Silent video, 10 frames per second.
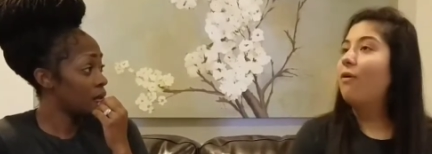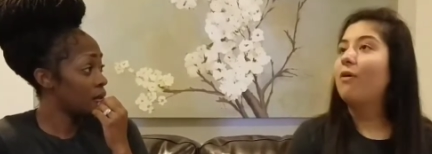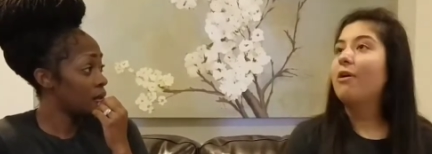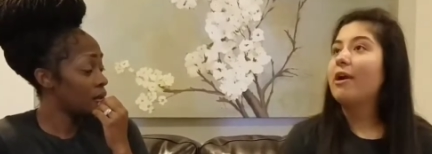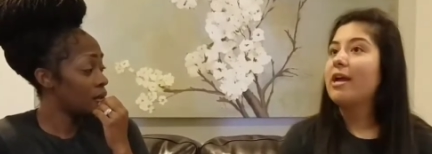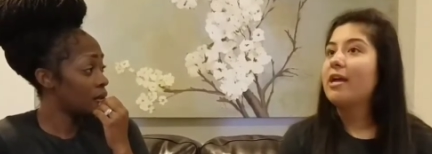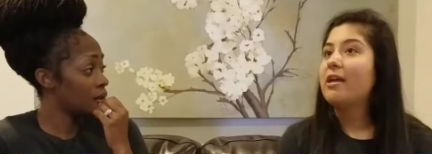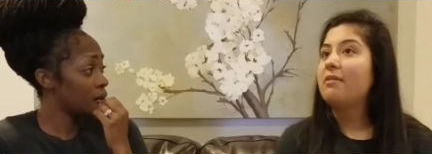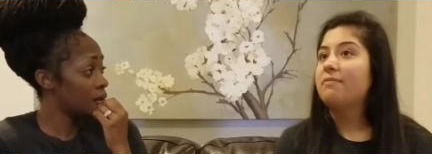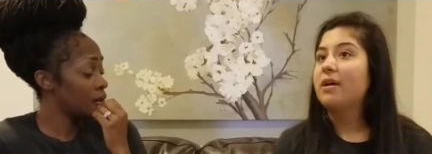Speaker 1: Or
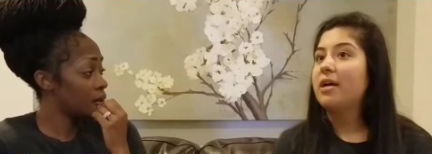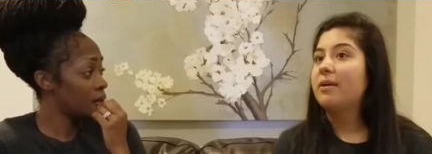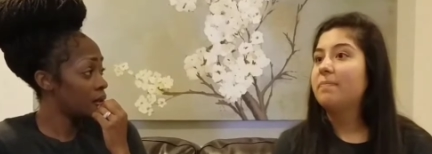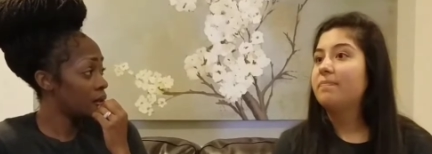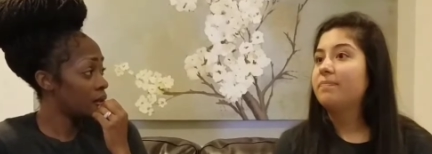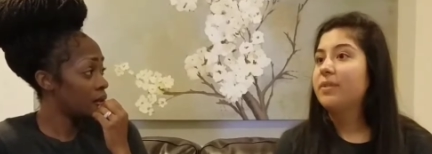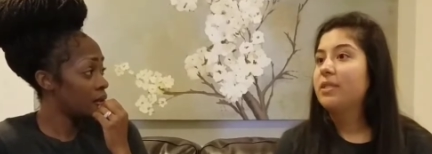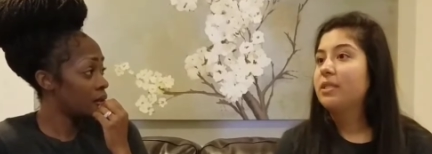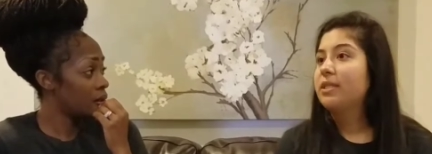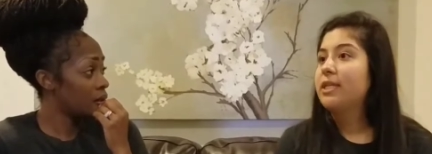if um,
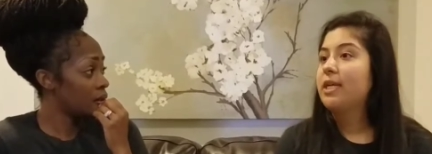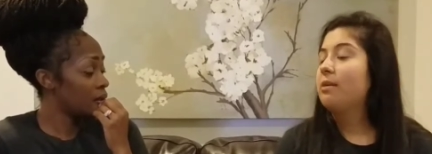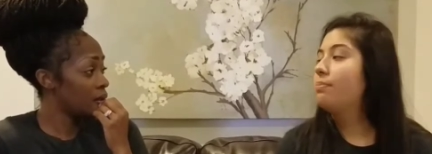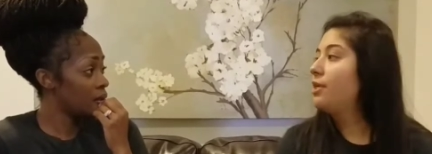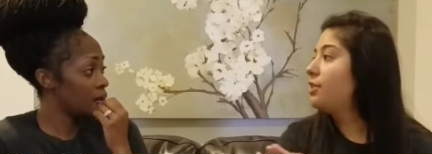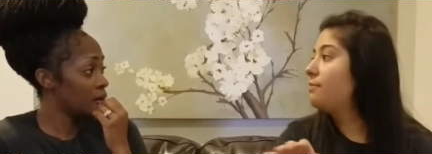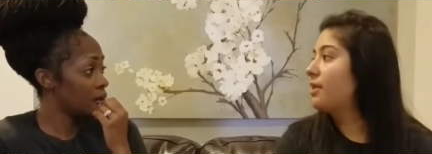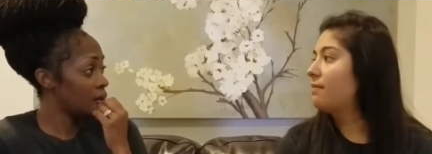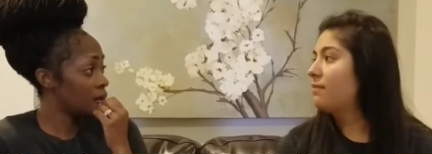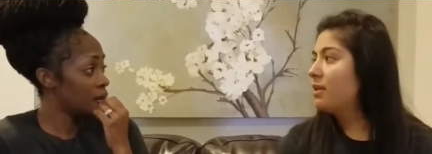Daniela pushed
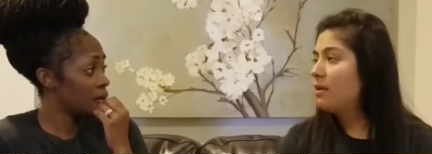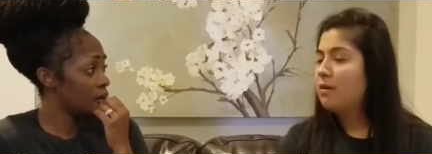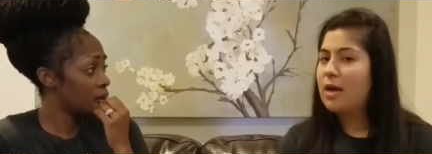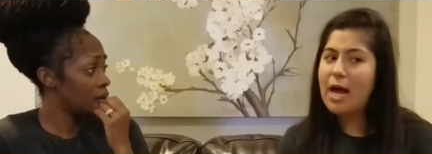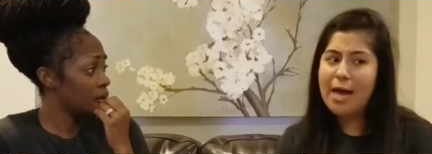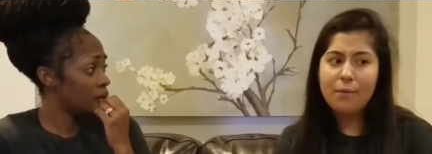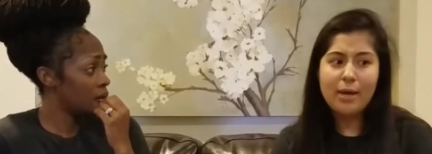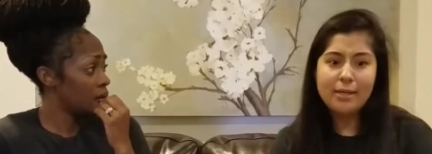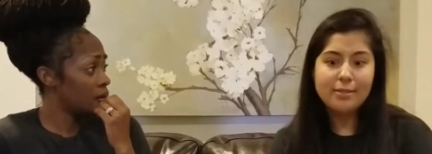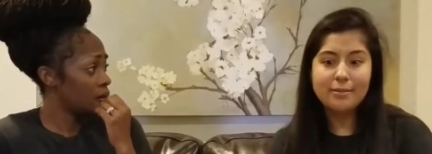me,
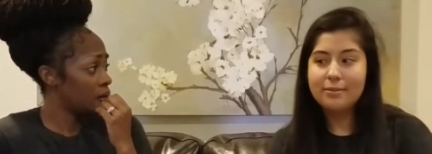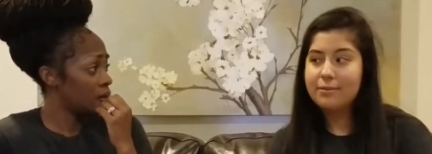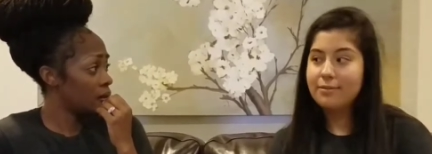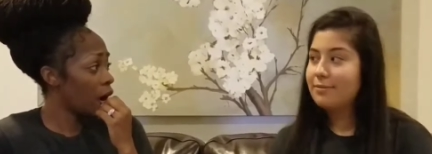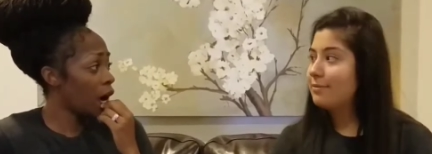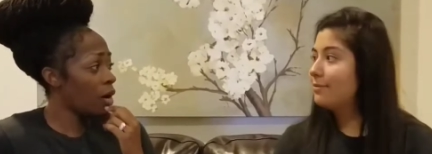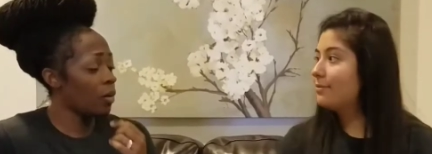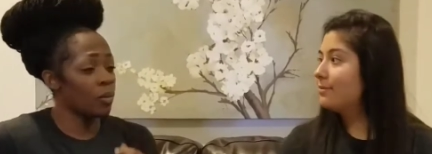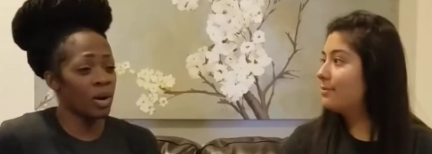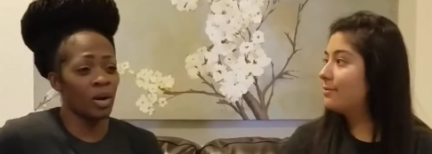aguas.
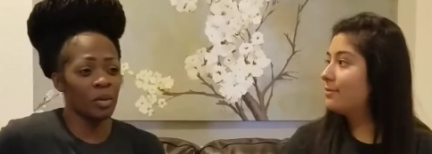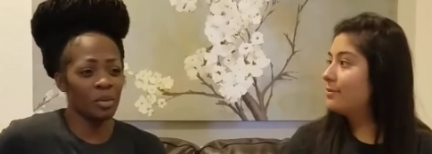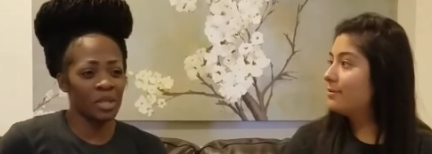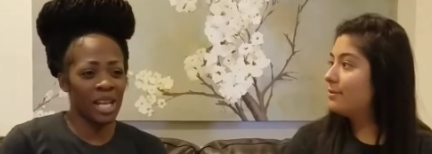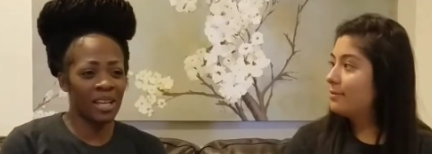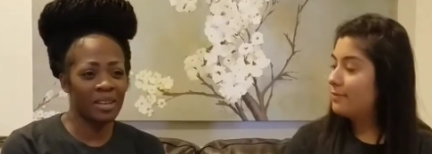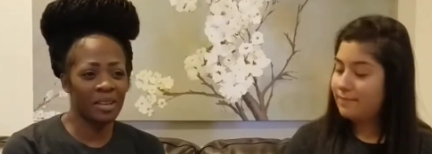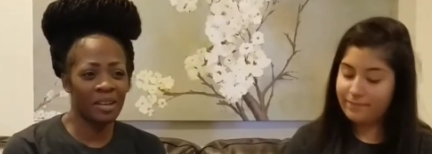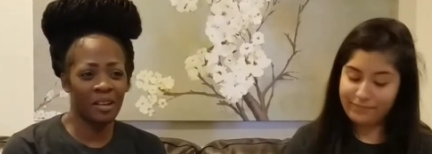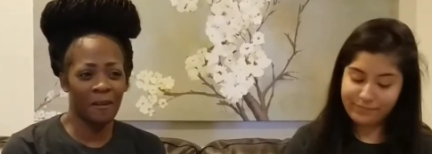
Speaker 2: Oh, oh,
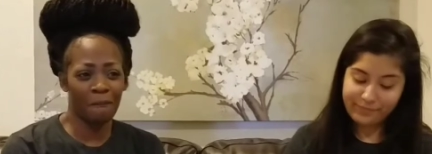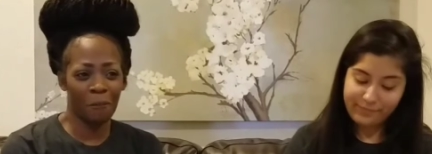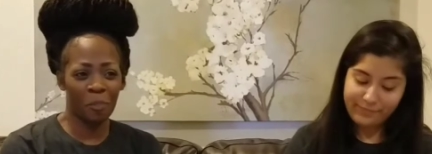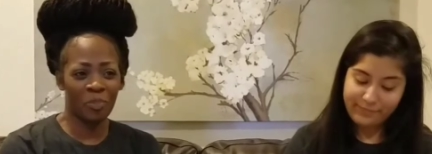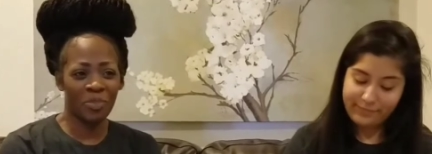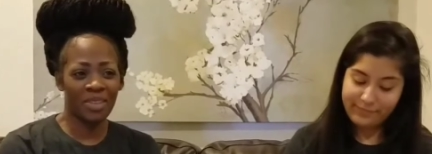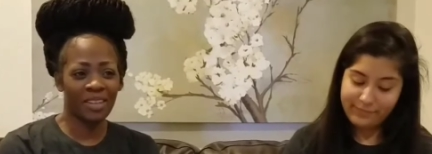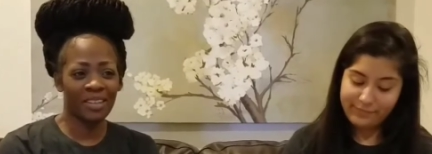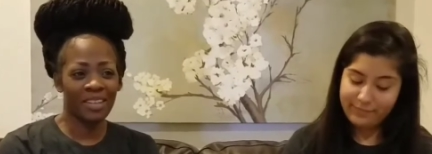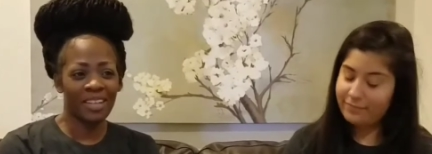like, um,
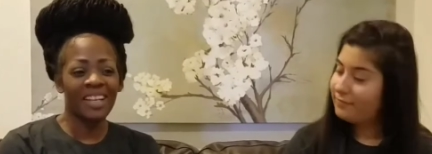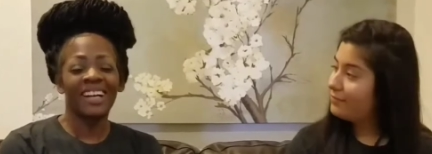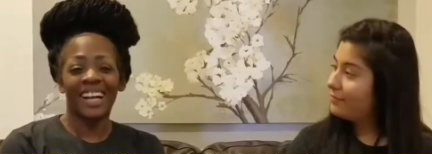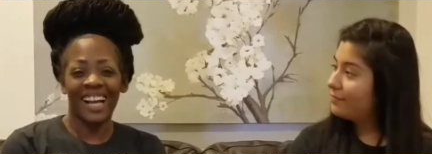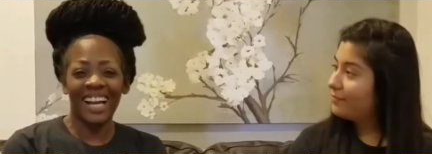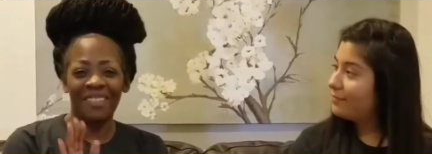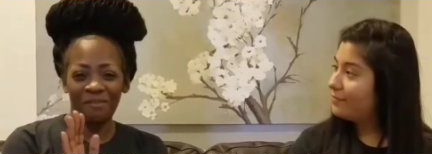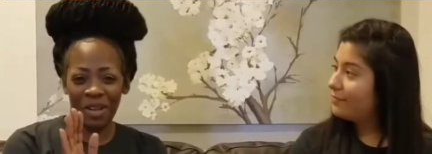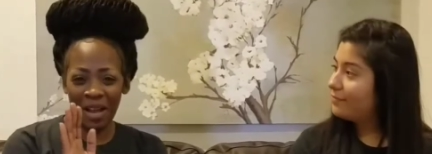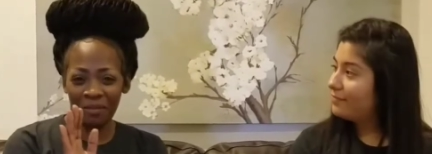
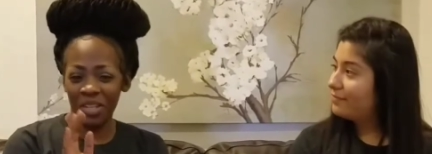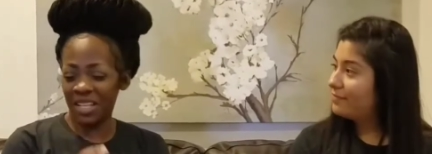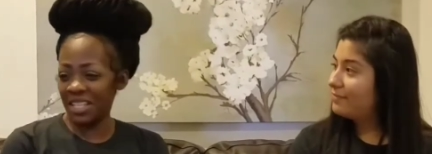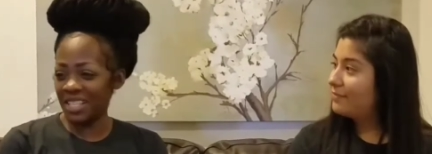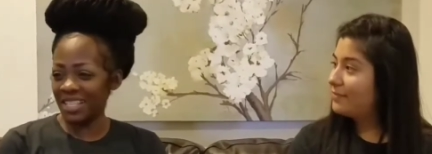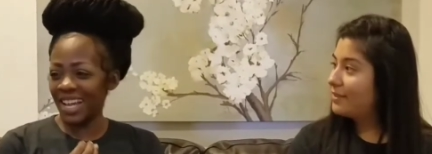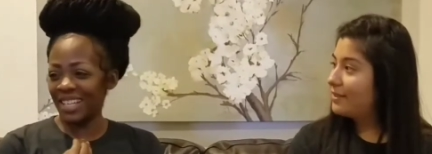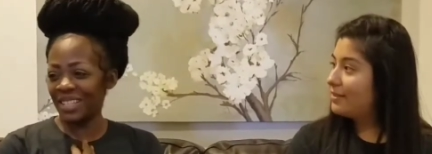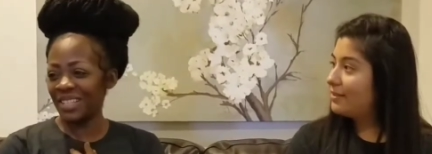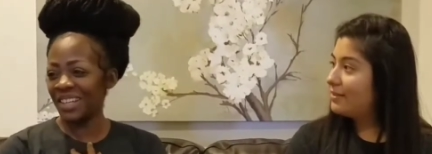I'm confident in this,
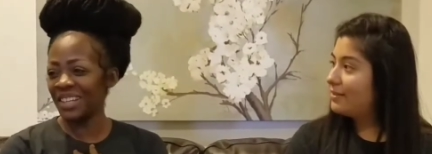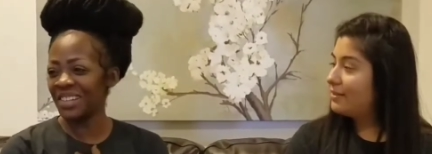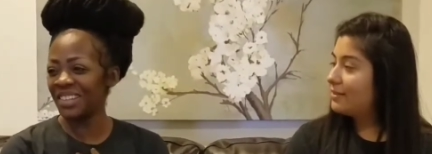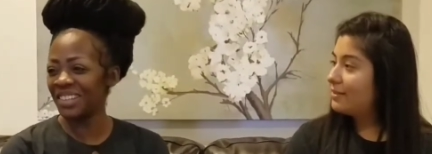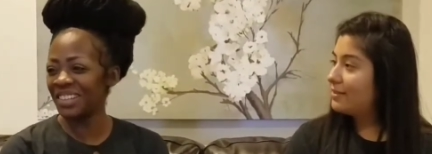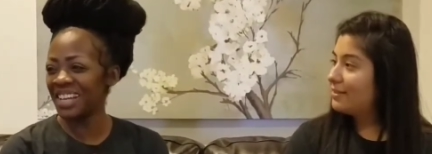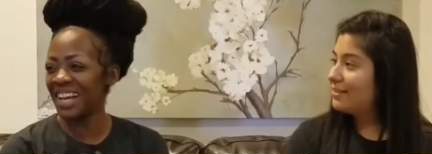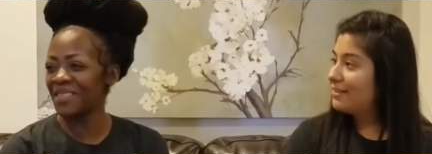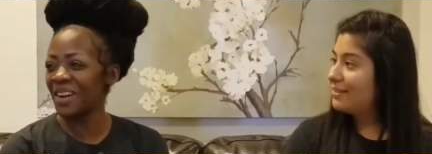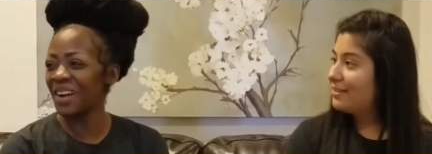guys. Oh,
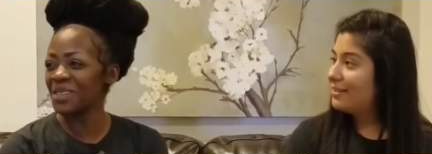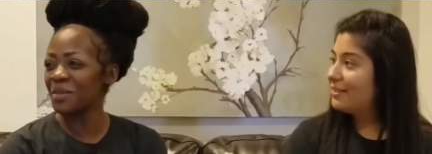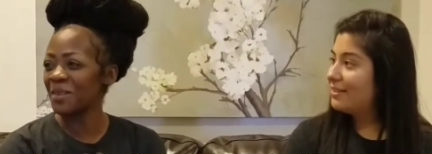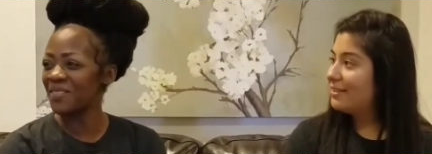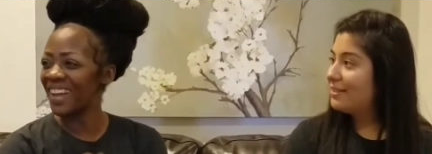God, my heart's beating